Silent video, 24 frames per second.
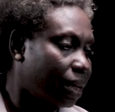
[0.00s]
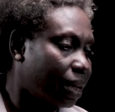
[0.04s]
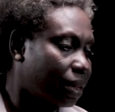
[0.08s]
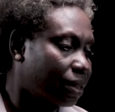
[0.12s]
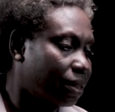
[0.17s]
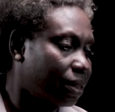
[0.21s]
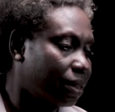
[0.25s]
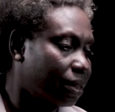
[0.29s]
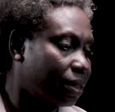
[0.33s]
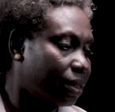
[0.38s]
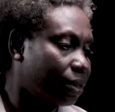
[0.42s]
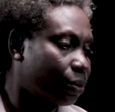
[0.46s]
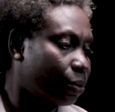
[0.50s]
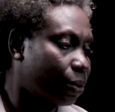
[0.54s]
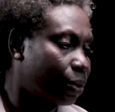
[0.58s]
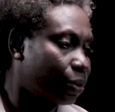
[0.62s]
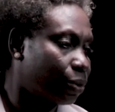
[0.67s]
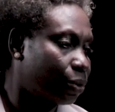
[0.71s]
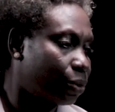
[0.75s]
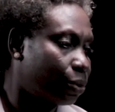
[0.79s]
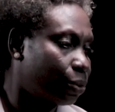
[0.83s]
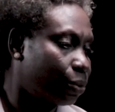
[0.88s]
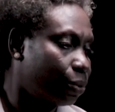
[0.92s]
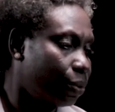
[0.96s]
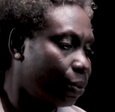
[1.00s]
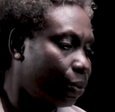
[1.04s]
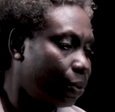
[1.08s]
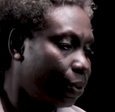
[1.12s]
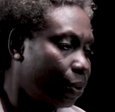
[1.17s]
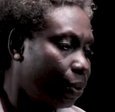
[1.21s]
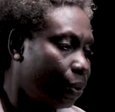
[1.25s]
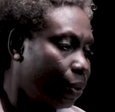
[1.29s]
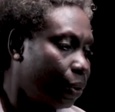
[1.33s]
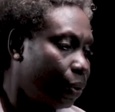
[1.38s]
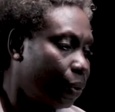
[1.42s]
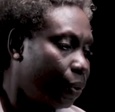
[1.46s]
X is equals to
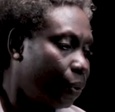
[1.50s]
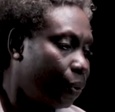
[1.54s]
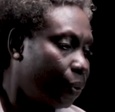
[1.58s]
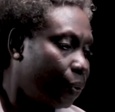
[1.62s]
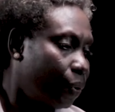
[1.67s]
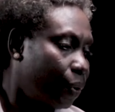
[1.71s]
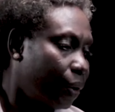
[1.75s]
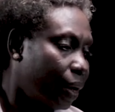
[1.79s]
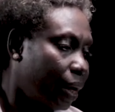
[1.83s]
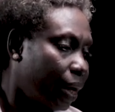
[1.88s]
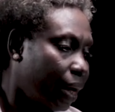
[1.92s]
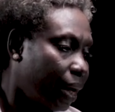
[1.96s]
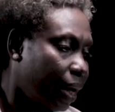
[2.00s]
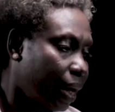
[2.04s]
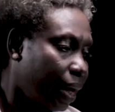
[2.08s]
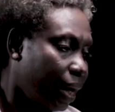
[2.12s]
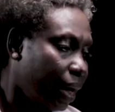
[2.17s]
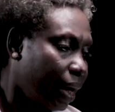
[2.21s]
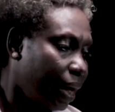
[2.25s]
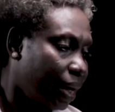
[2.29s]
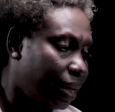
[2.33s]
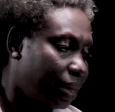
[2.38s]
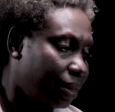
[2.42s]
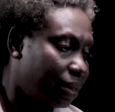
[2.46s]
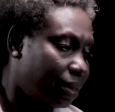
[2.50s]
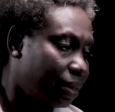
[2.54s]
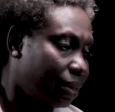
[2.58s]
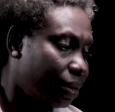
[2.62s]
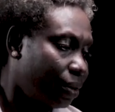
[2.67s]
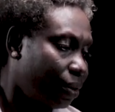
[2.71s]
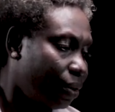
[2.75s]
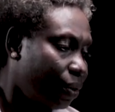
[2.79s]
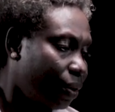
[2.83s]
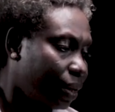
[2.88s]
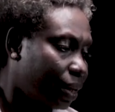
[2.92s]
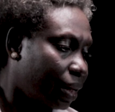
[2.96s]
8.
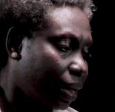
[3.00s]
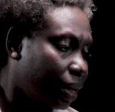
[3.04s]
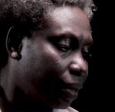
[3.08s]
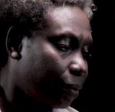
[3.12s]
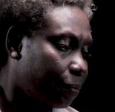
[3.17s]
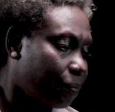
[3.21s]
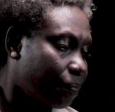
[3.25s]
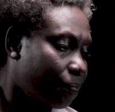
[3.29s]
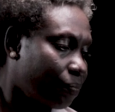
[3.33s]
Okay.